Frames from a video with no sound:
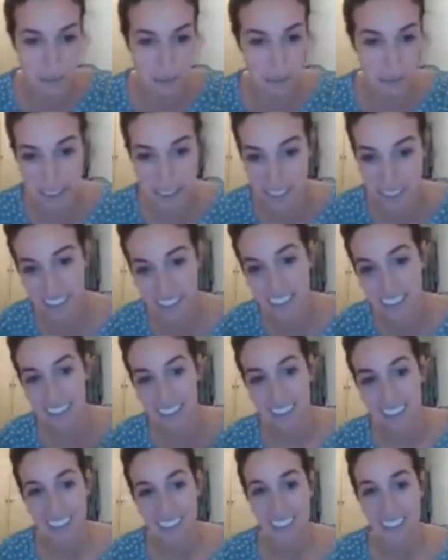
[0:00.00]
this is amazing.
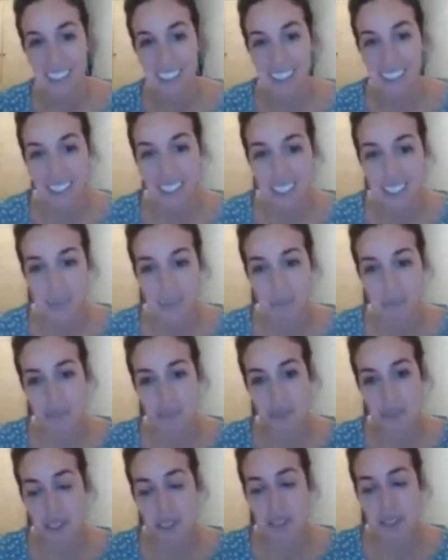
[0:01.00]

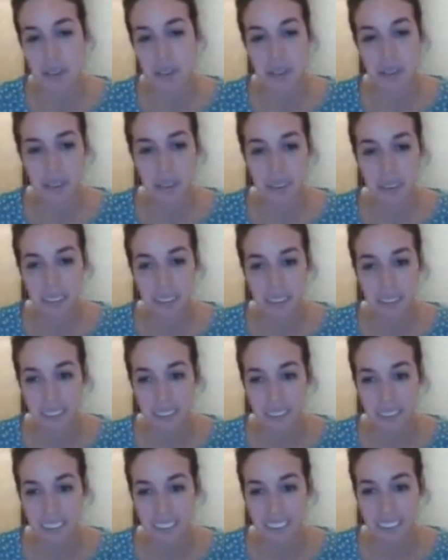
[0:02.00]
So
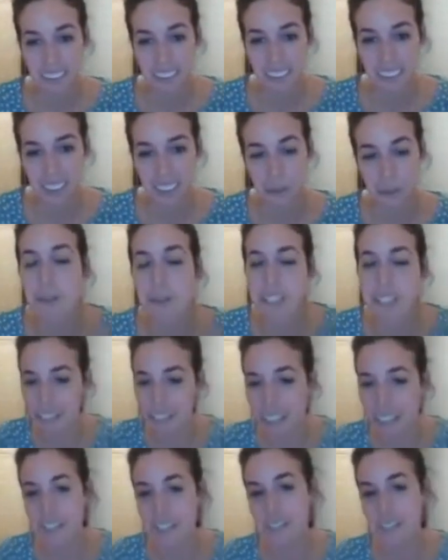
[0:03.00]
a
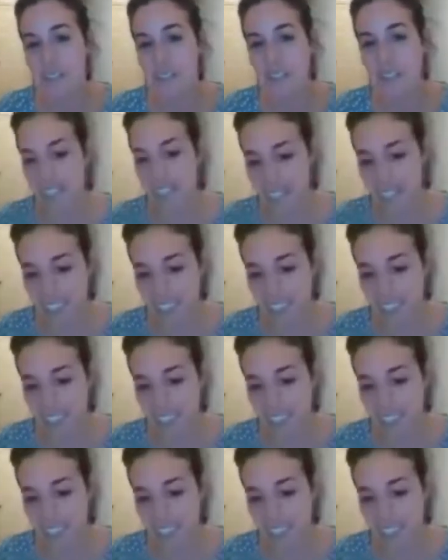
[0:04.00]
presentation of